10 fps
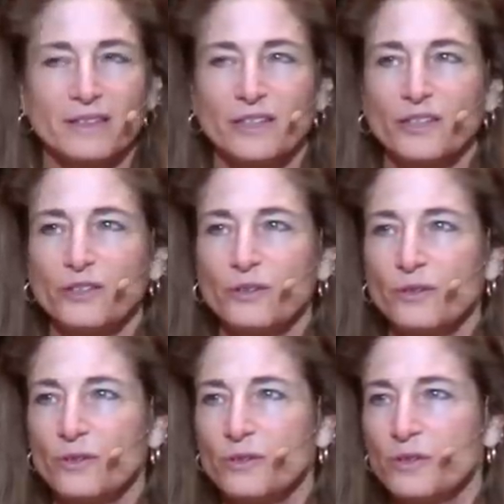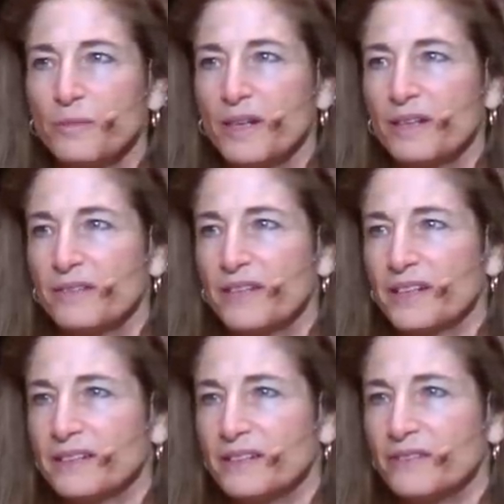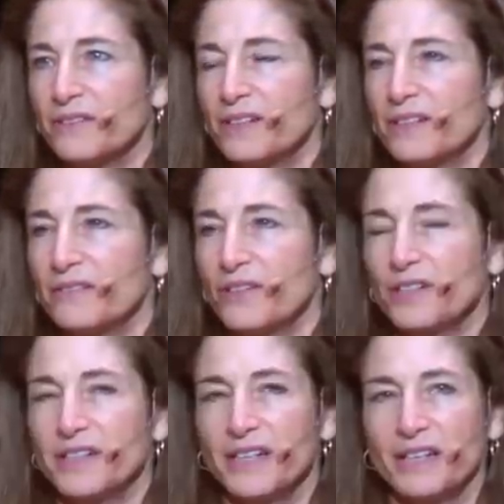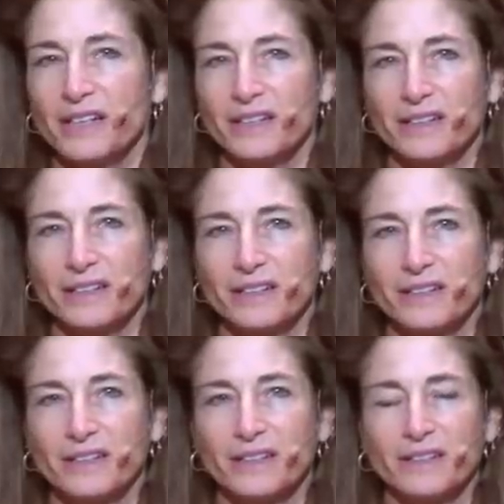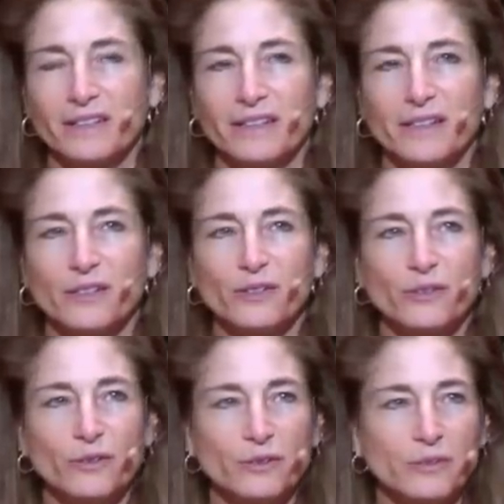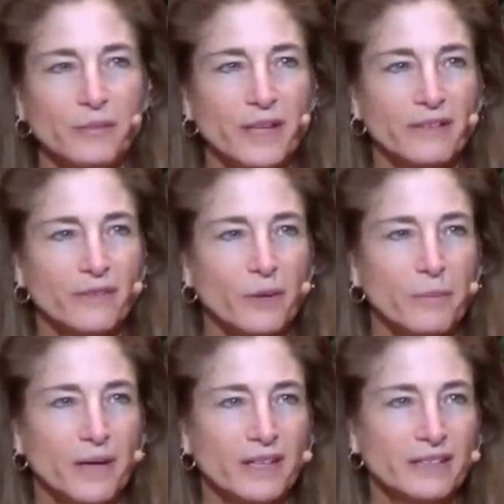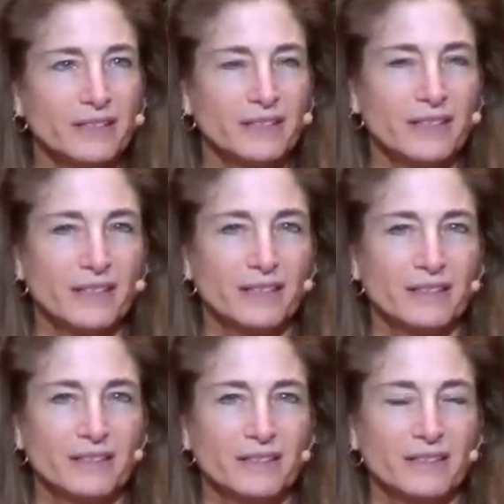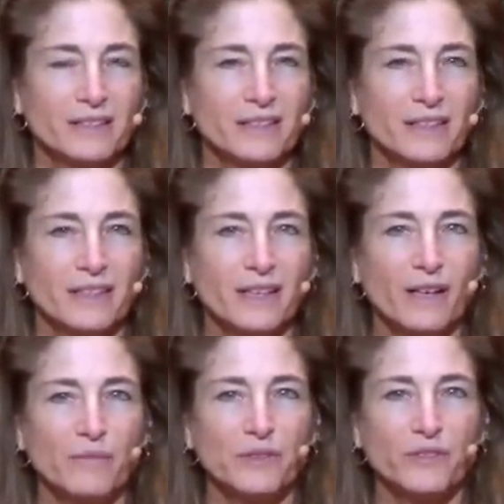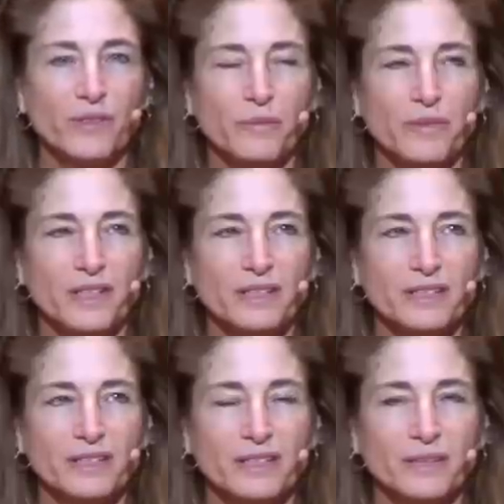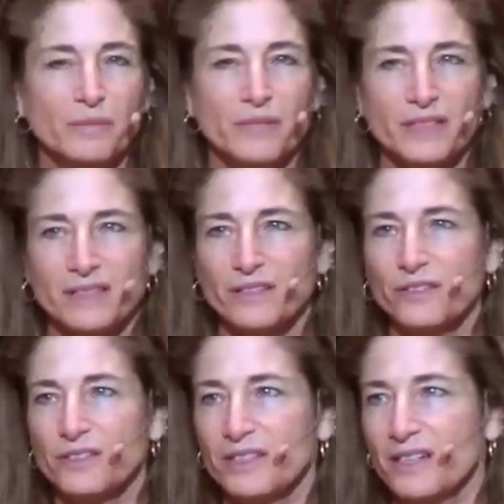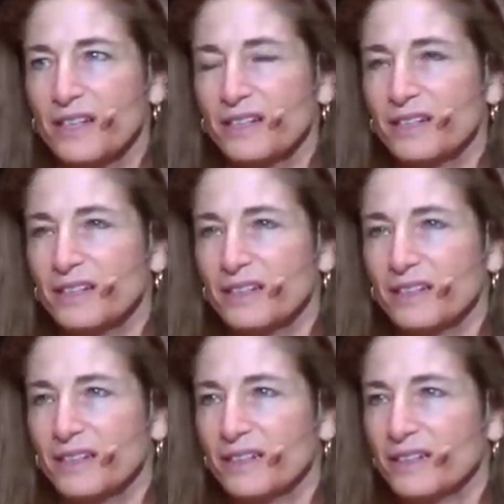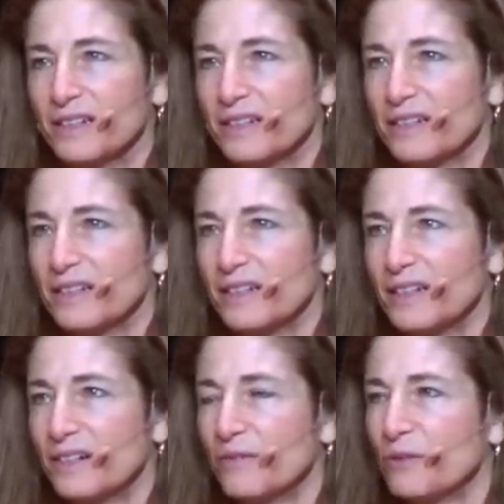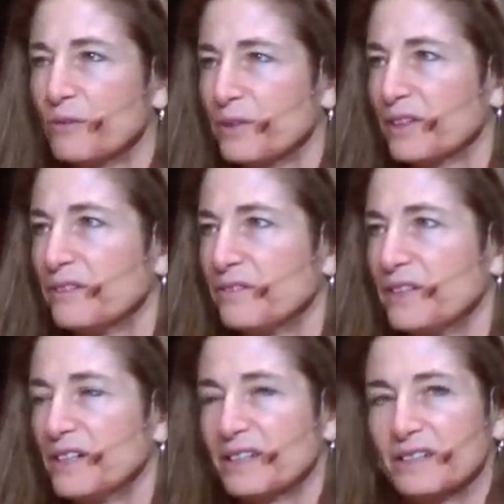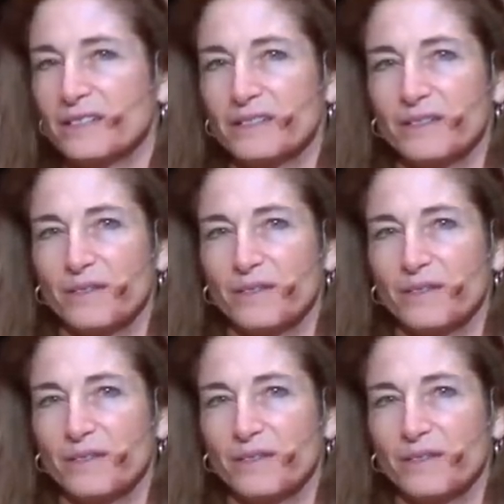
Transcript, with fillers: A huge amount of activity of our day and a huge amount of our mind states comes from this misunderstanding of what will really free us.